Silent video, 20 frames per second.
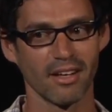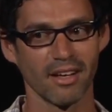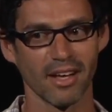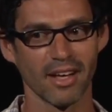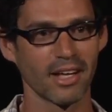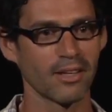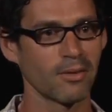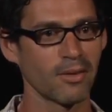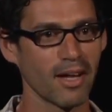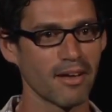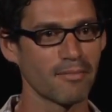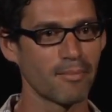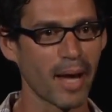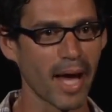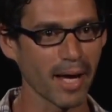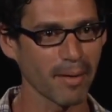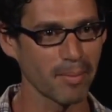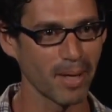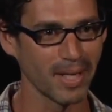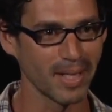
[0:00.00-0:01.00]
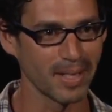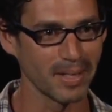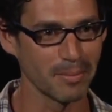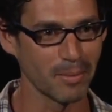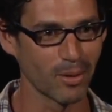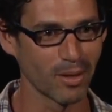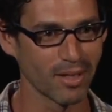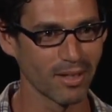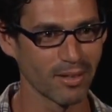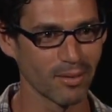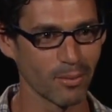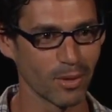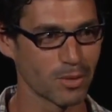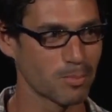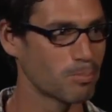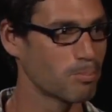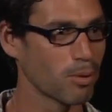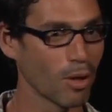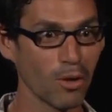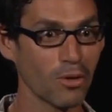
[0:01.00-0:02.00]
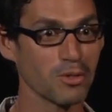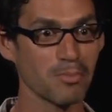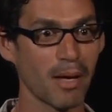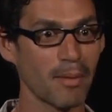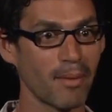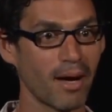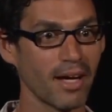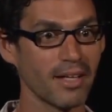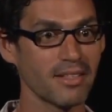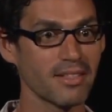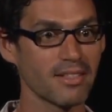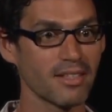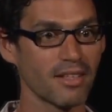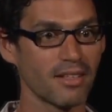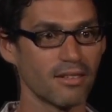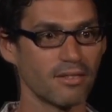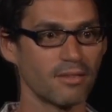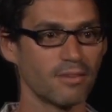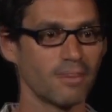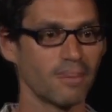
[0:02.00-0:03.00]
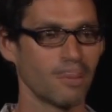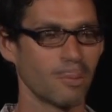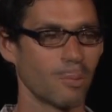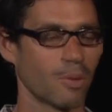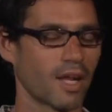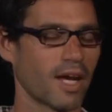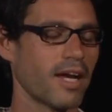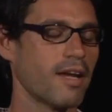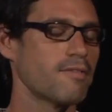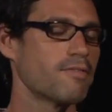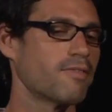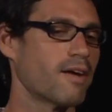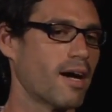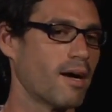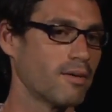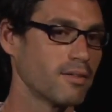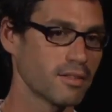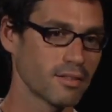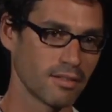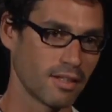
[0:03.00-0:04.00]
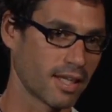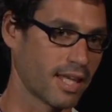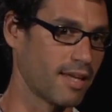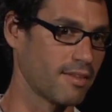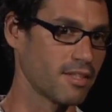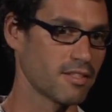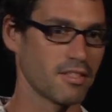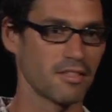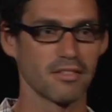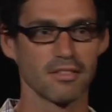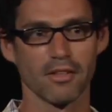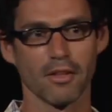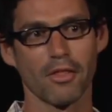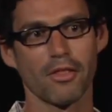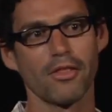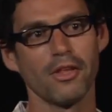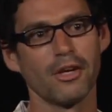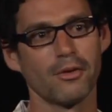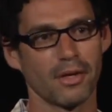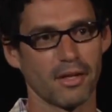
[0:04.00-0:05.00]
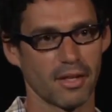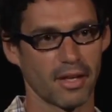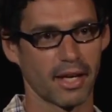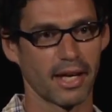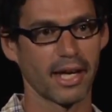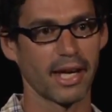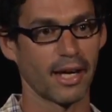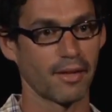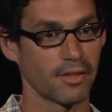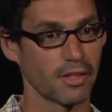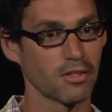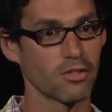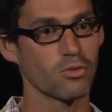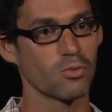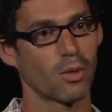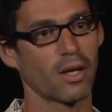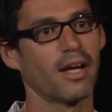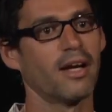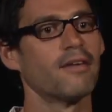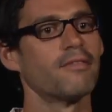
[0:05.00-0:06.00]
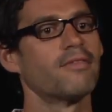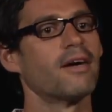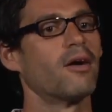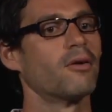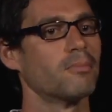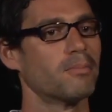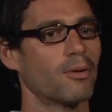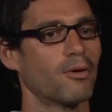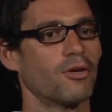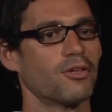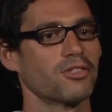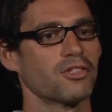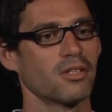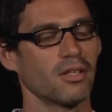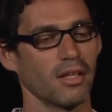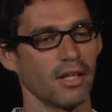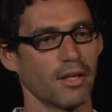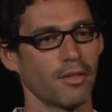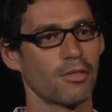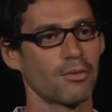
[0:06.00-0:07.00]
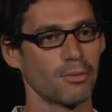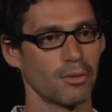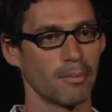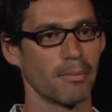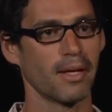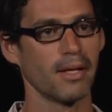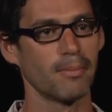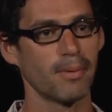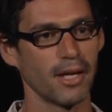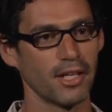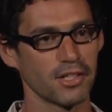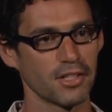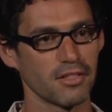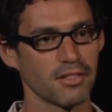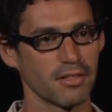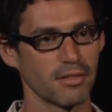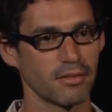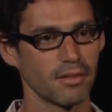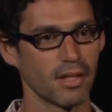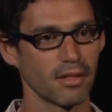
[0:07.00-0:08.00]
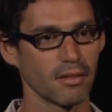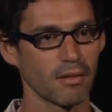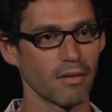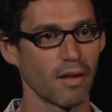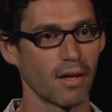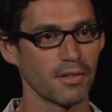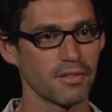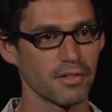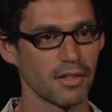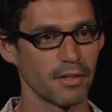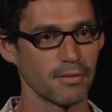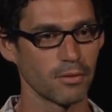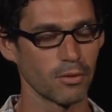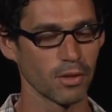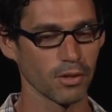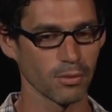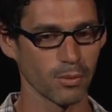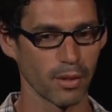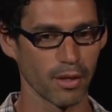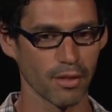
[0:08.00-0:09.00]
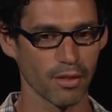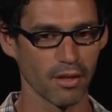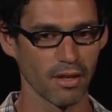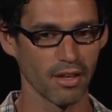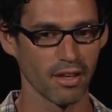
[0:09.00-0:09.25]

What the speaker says: and I don't have back pain anymore, which blows my mind still. What I have found, again, this isn't a theory that I had, this is what I have found personally and through the many patients and clients that I've worked with,